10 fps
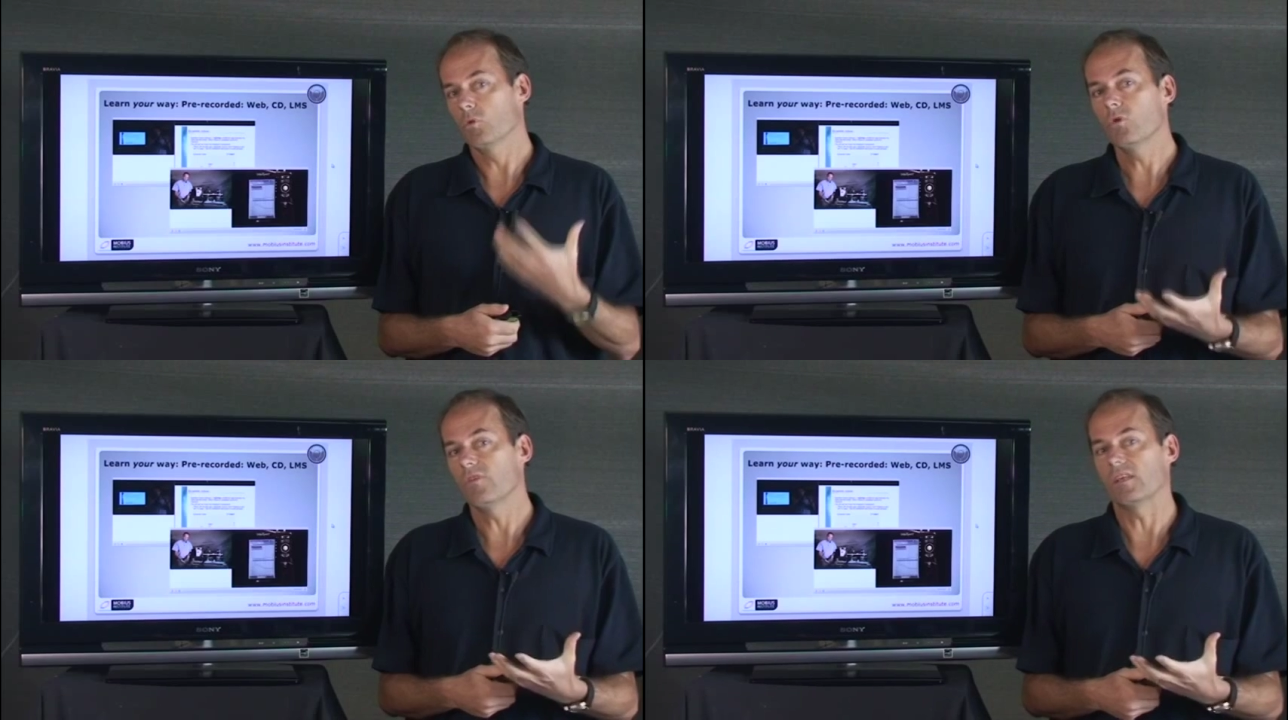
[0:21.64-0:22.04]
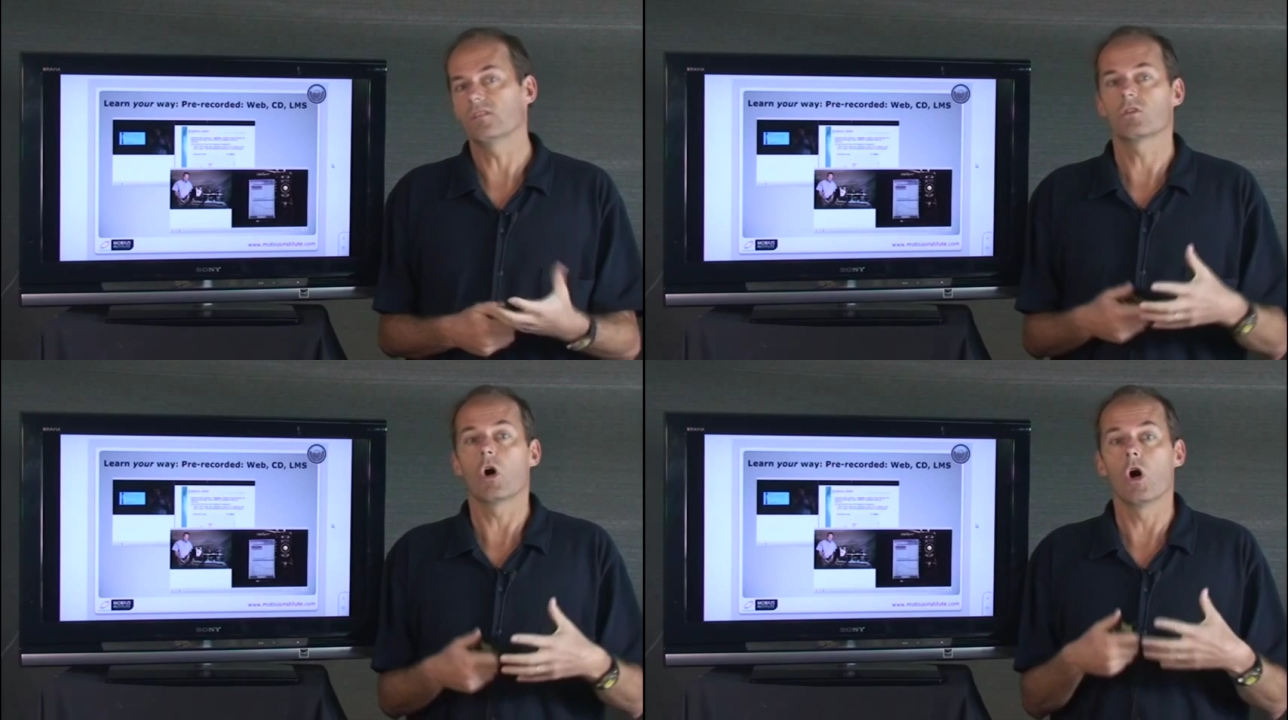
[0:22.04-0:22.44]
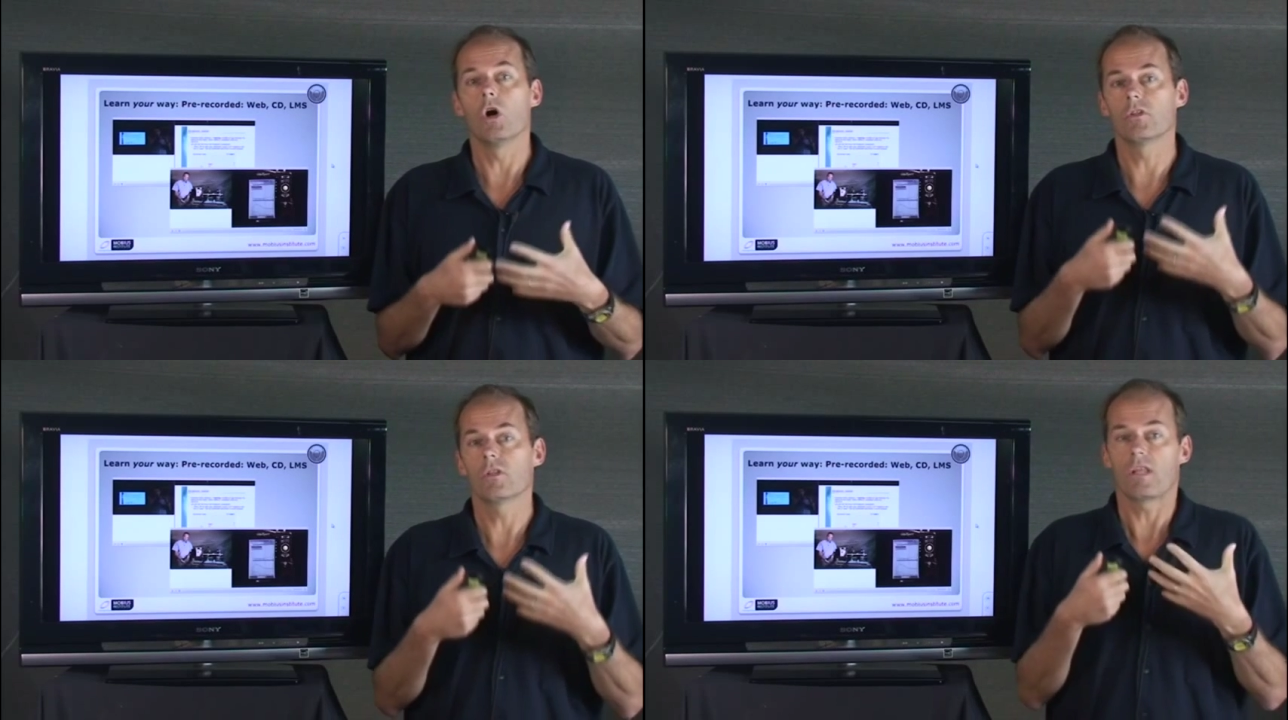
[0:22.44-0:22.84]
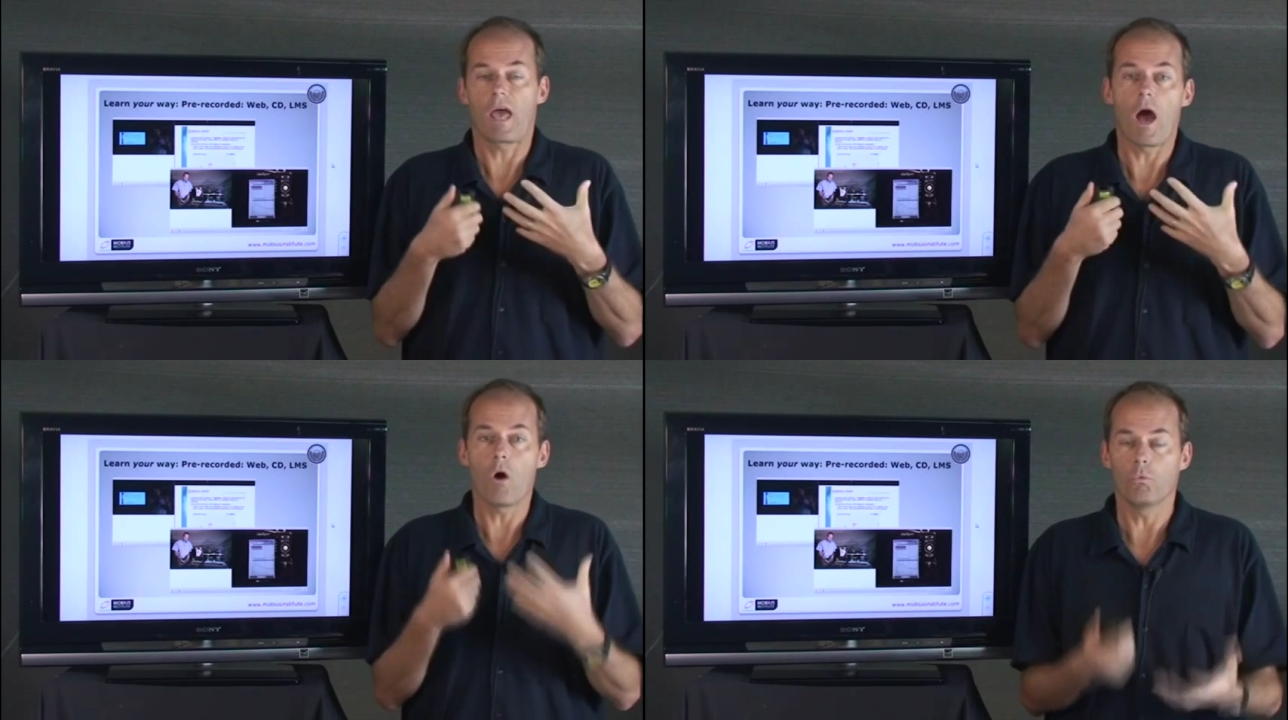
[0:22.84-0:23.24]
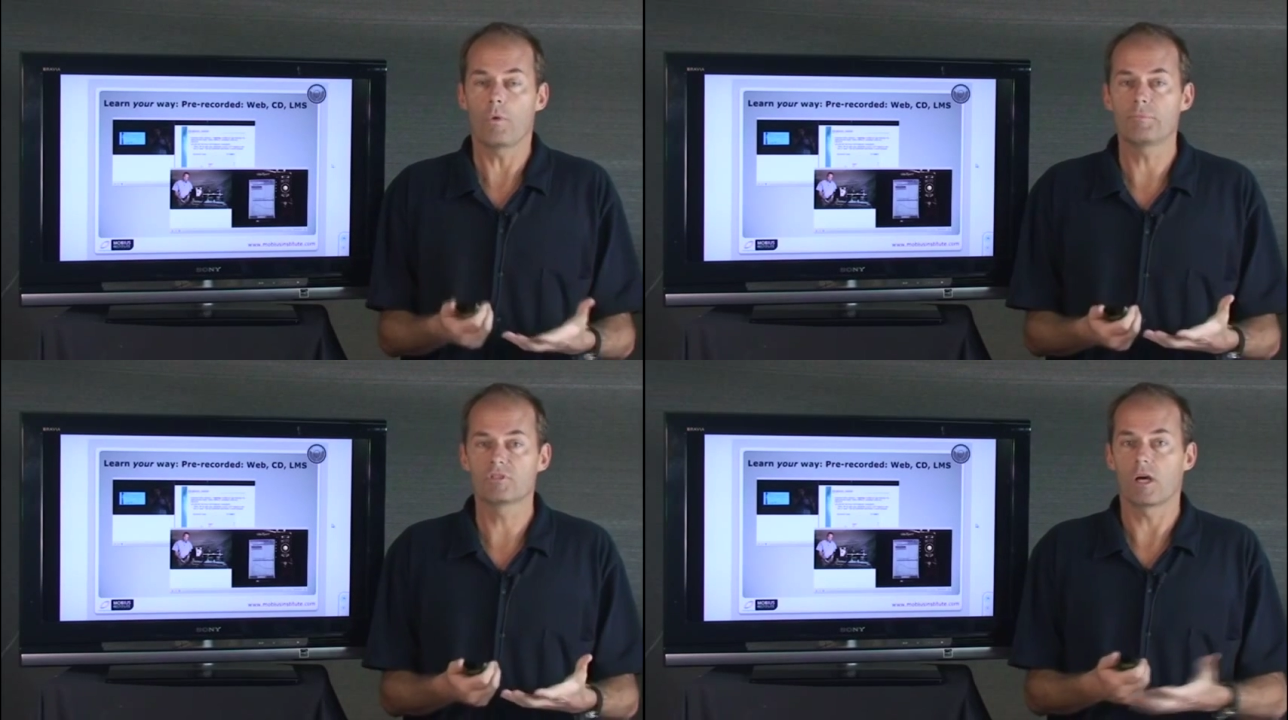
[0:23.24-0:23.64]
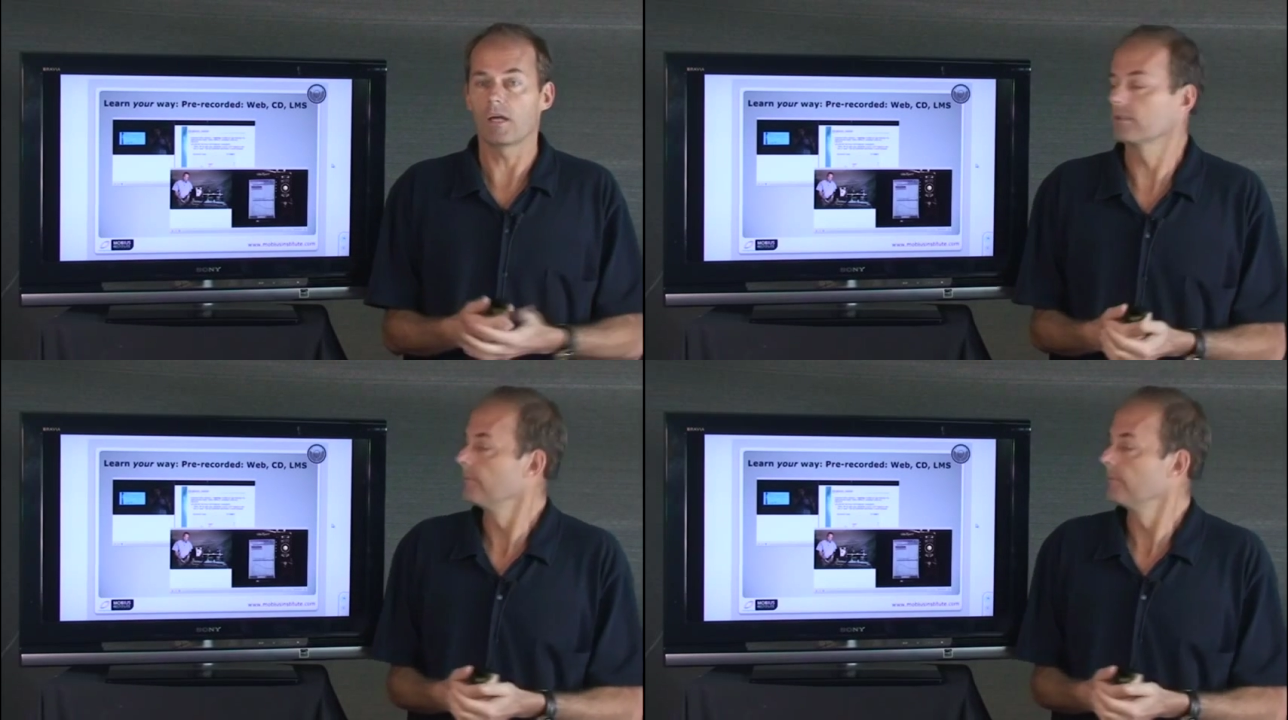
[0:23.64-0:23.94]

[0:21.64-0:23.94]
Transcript: movies on our website